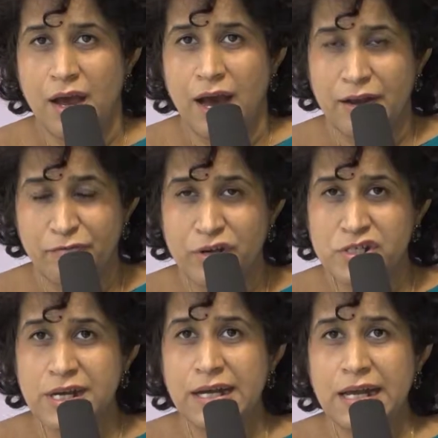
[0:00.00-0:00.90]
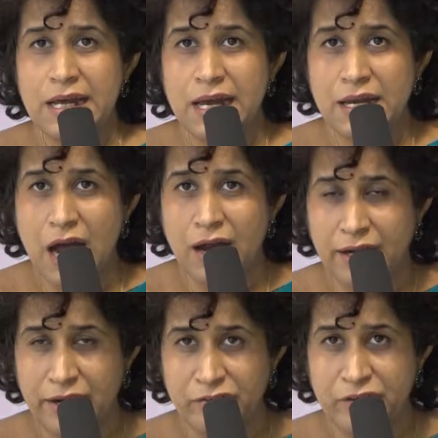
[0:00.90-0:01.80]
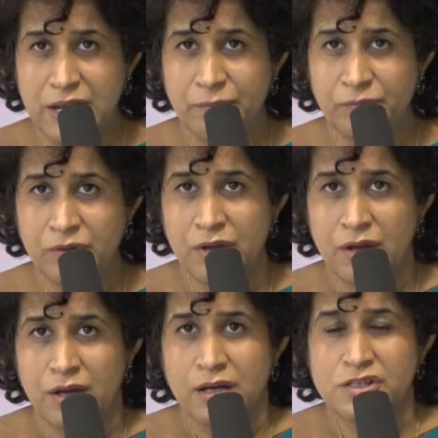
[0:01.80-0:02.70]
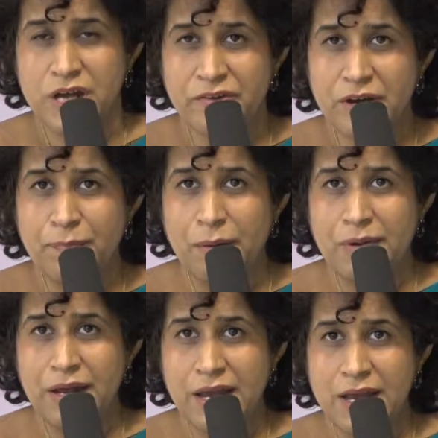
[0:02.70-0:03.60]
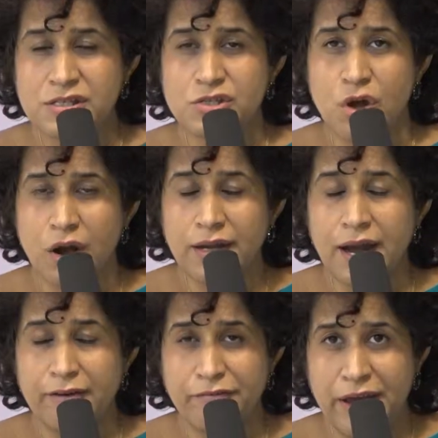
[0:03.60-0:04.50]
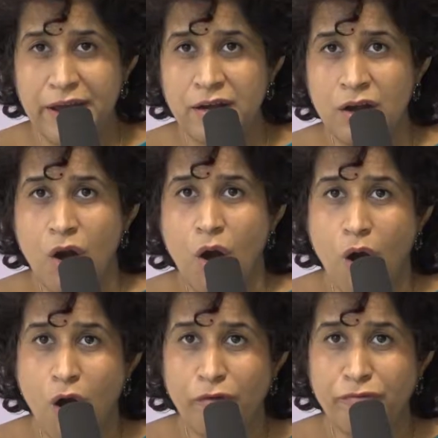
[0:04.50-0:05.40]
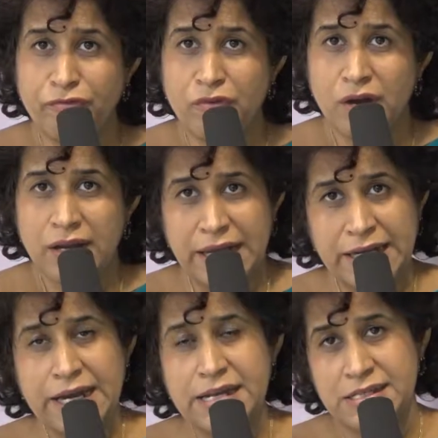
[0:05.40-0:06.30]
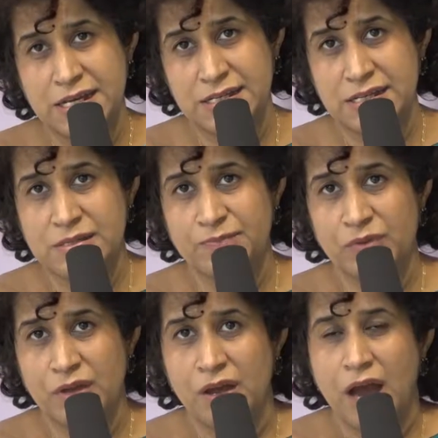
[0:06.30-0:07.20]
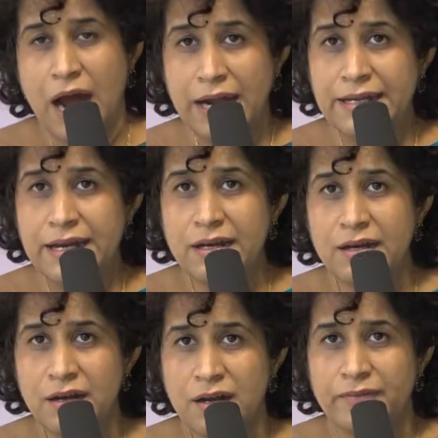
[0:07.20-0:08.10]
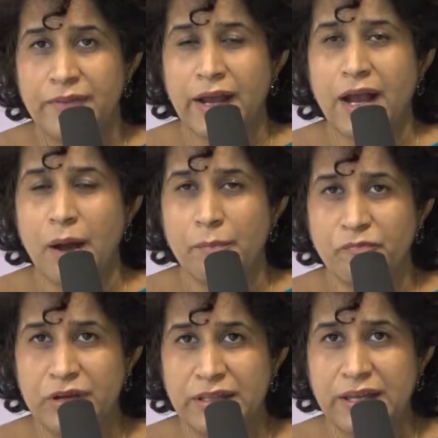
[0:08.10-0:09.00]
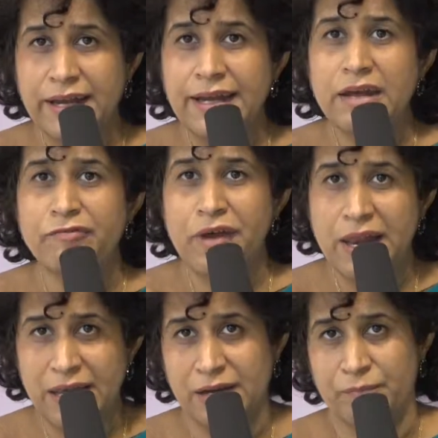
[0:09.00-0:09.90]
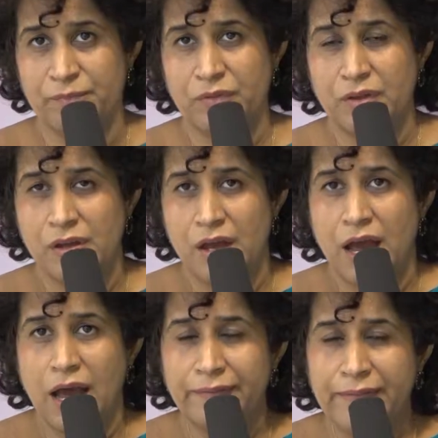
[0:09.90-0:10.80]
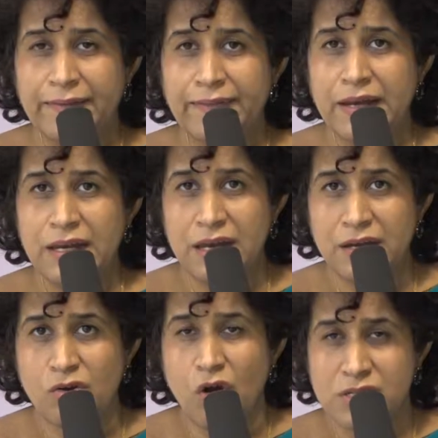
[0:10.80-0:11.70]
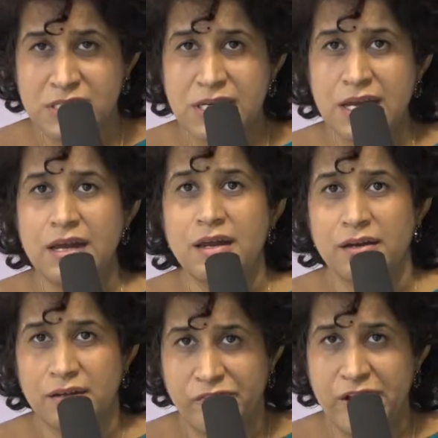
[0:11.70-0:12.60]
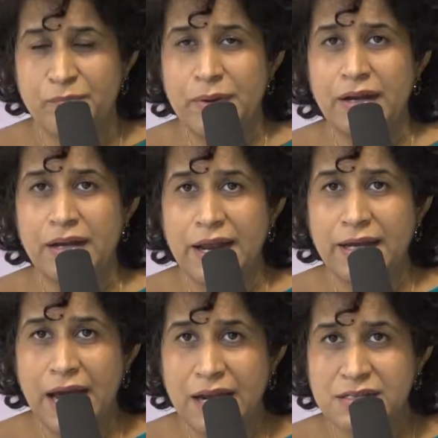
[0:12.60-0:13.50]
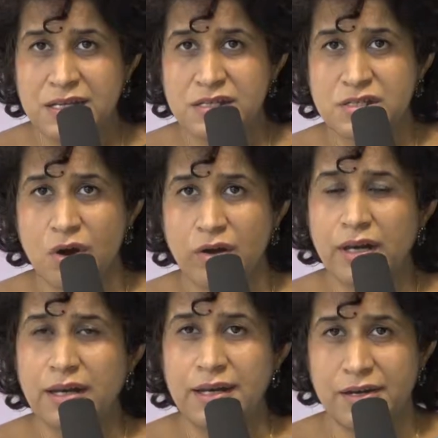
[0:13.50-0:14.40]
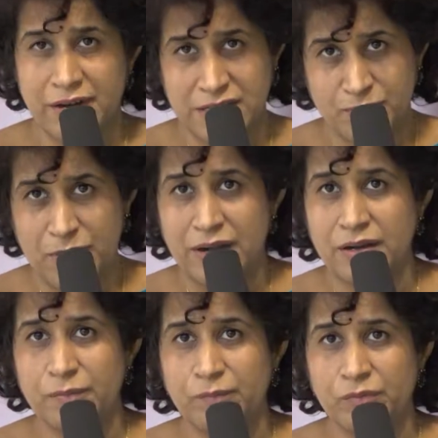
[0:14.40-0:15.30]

Unfortunately, in our country, general public is not aware of kidney diseases until they come with kidney failure, and then they need costly treatment like dialysis or a kidney transplant.